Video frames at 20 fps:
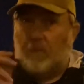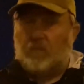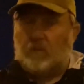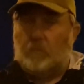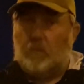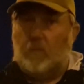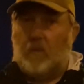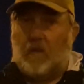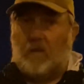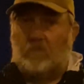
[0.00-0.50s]

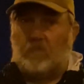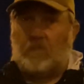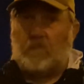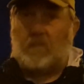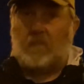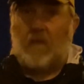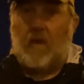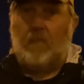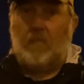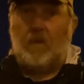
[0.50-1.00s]
Smith actually
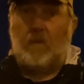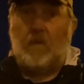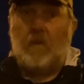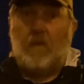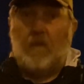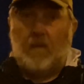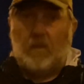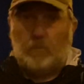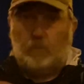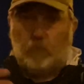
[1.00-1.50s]
saying that
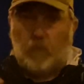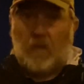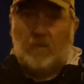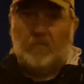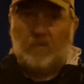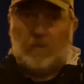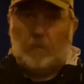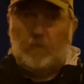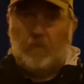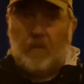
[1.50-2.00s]
he's
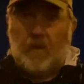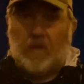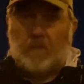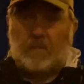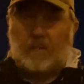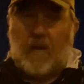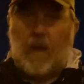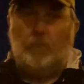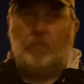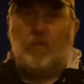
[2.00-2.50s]
pledging to be the
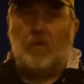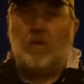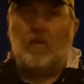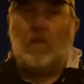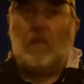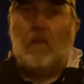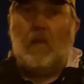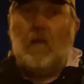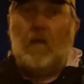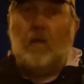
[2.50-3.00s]
next captain,
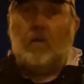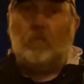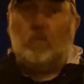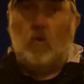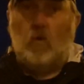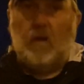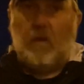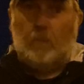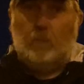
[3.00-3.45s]
talking